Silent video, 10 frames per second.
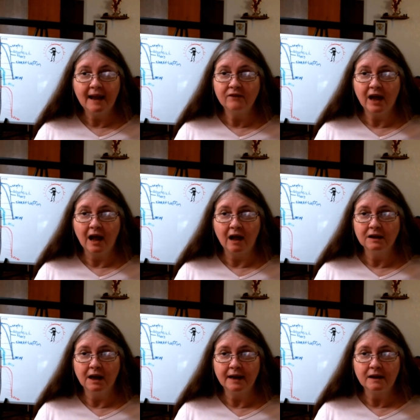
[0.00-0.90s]
I have
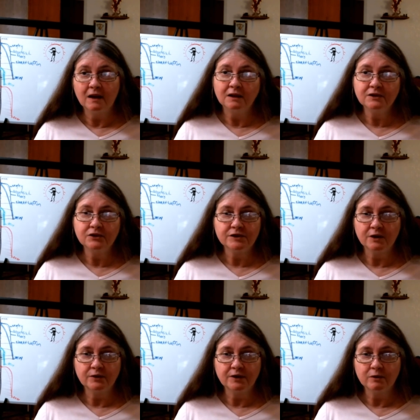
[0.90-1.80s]
90
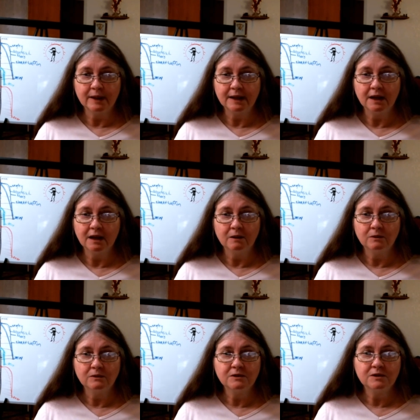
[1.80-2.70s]
alters out there right
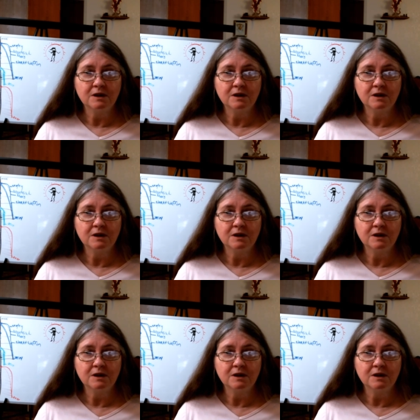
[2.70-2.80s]
now.